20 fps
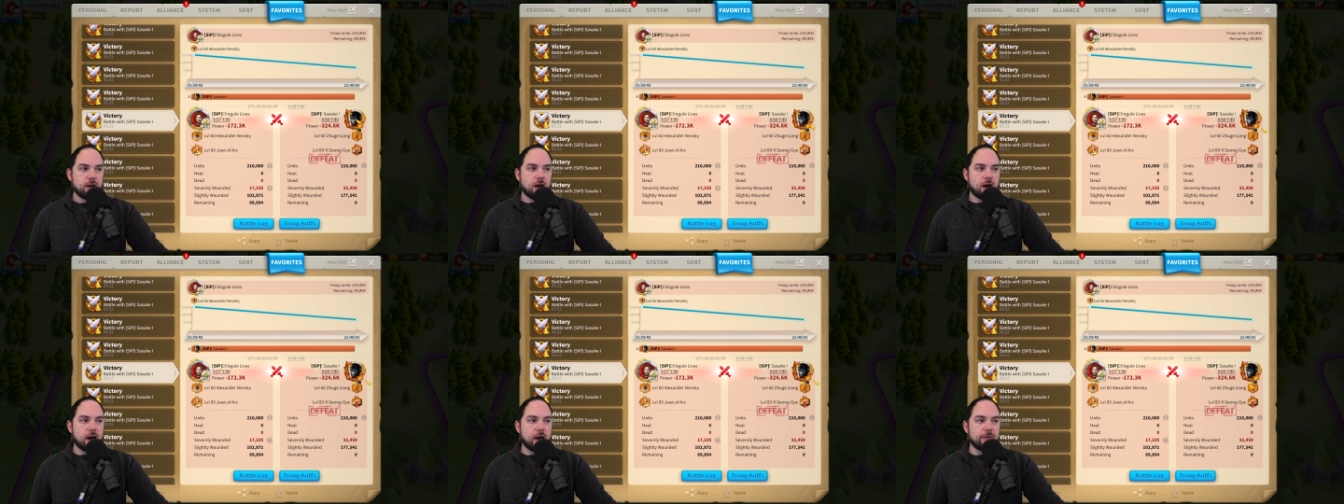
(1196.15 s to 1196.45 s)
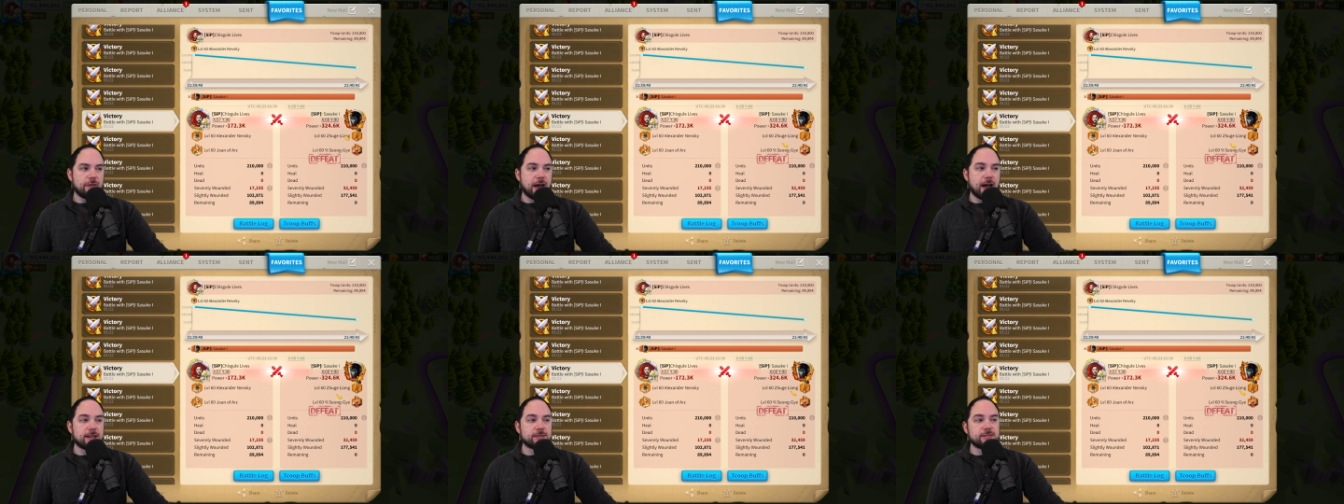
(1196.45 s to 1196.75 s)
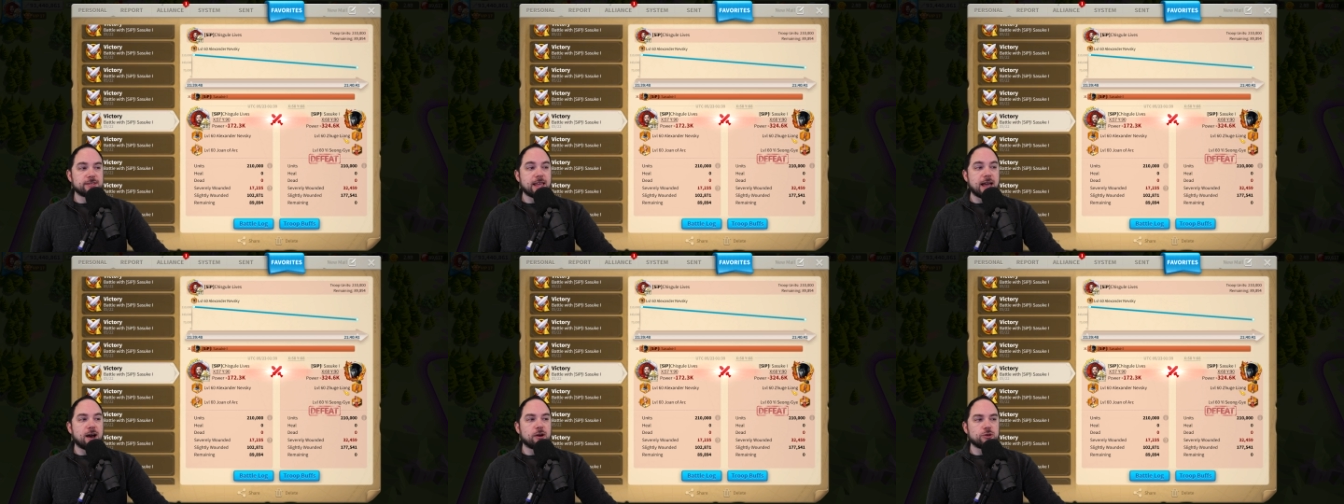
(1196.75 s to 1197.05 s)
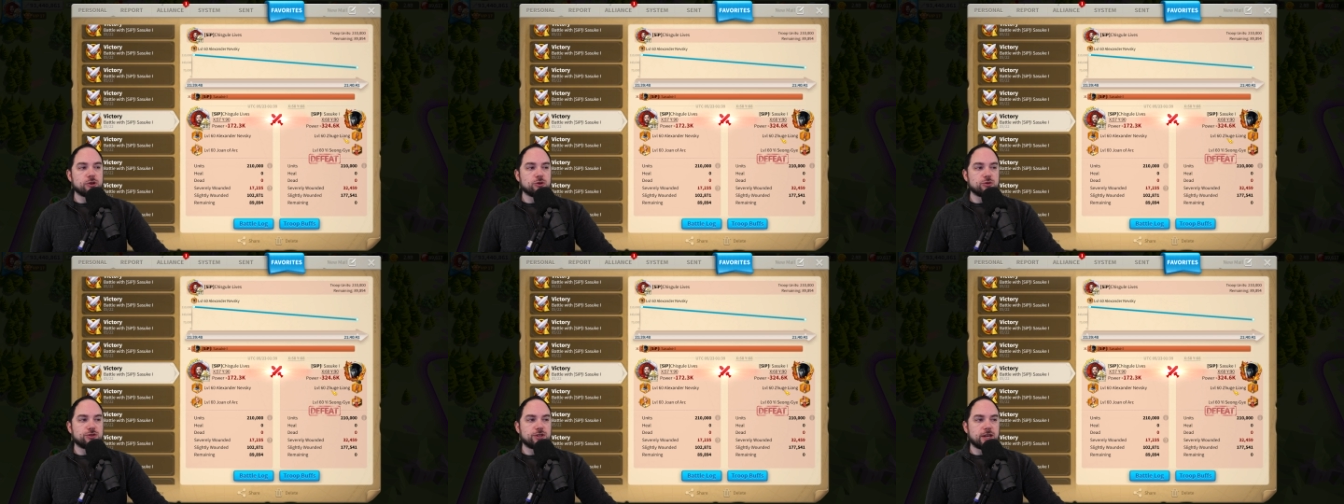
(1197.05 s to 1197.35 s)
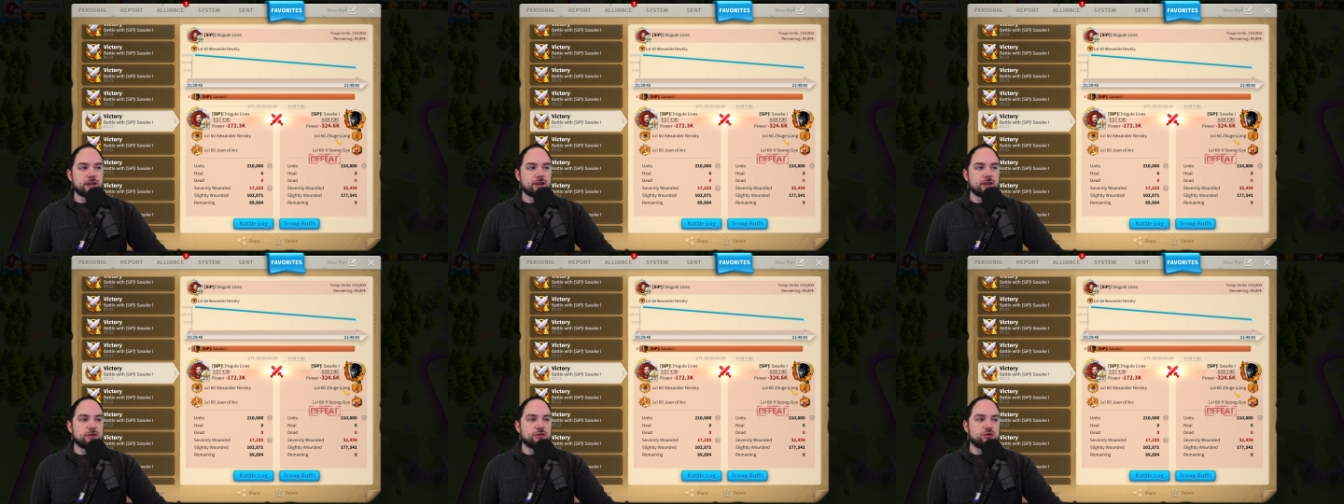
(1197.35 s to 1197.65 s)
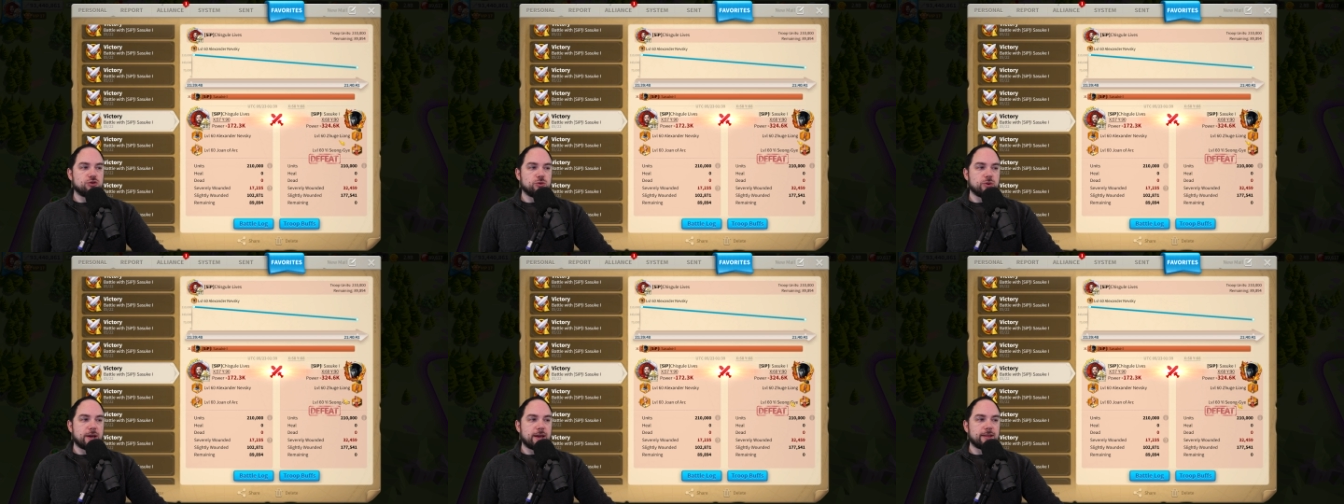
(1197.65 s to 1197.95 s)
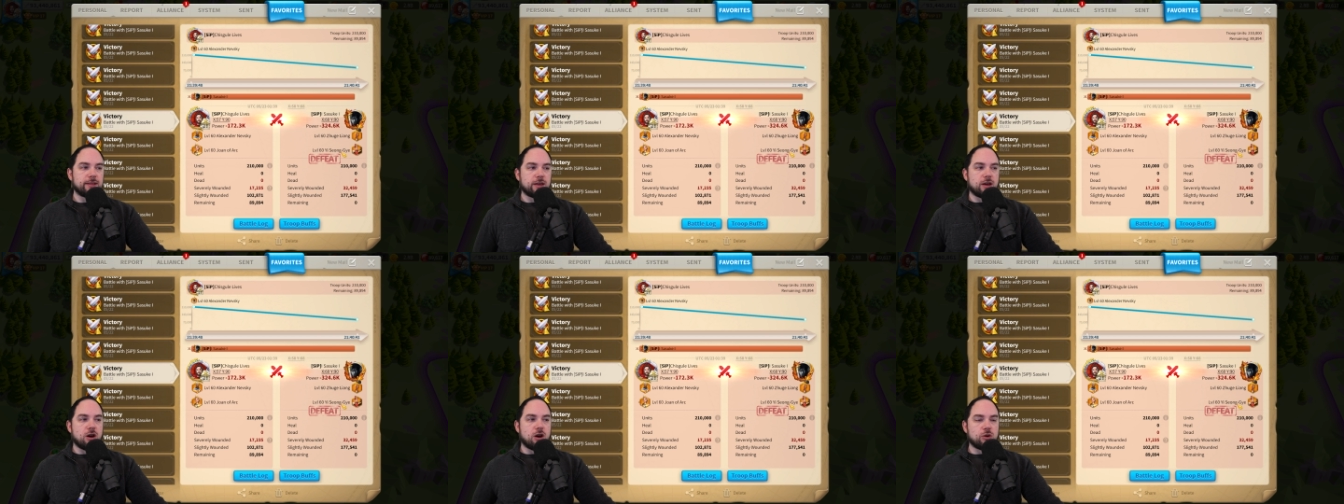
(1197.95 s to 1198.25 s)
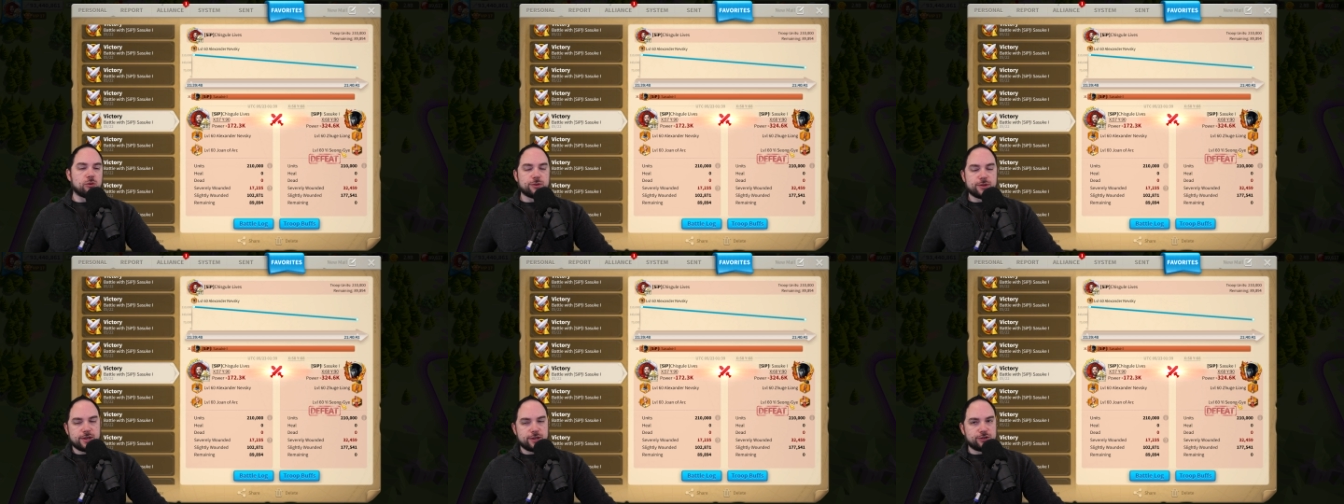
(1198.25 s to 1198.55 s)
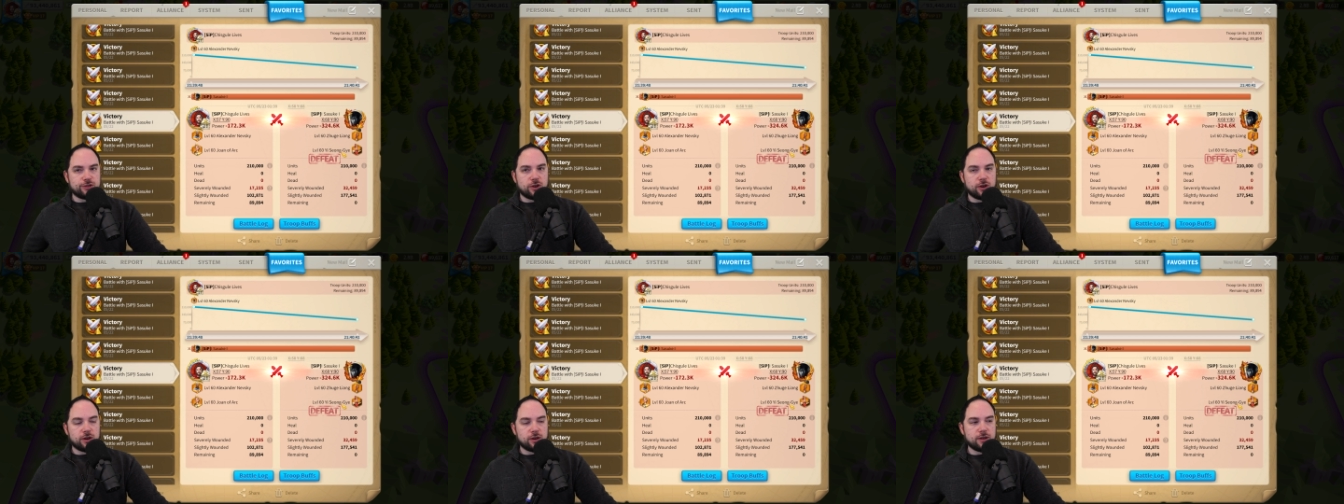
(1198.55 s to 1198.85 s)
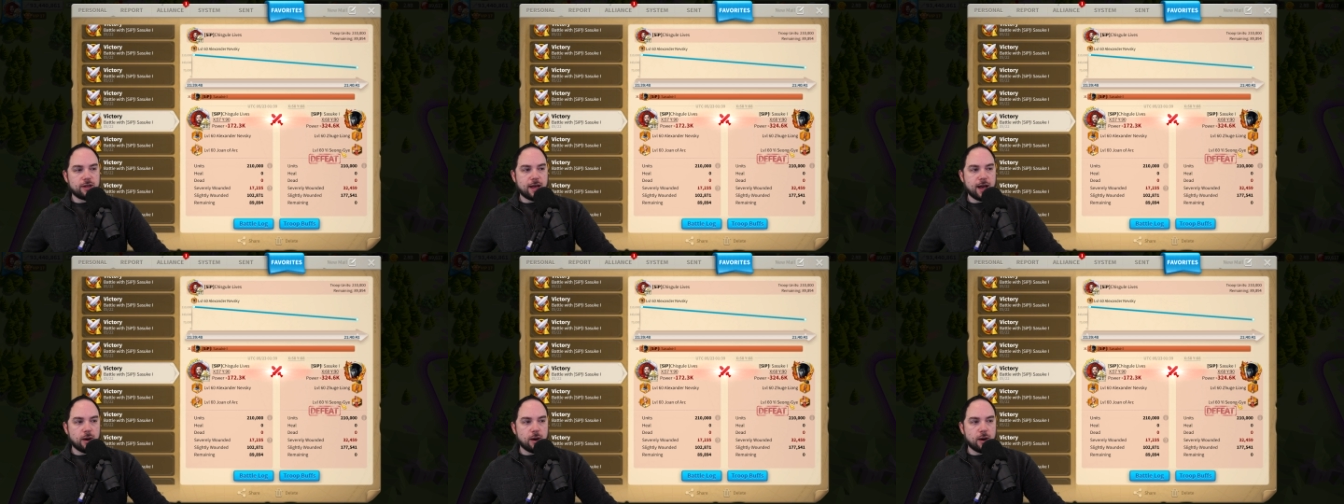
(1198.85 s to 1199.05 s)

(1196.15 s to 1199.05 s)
Uh, and that's now using Zhuge Liang with Isong,